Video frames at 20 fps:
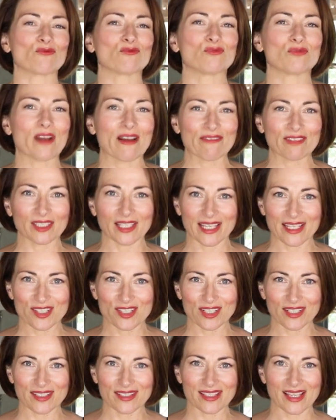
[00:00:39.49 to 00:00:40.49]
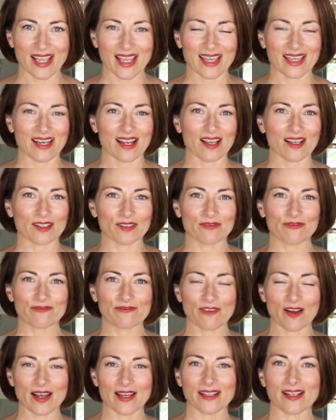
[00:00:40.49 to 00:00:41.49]
revelations and a
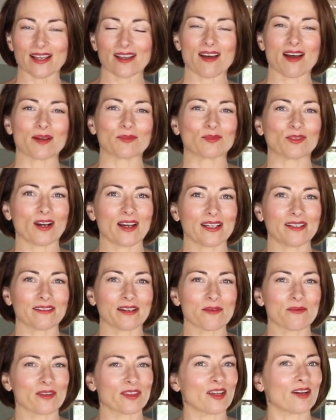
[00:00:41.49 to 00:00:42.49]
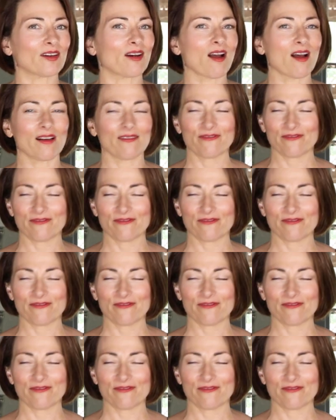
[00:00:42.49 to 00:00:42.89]
fun camaraderie with our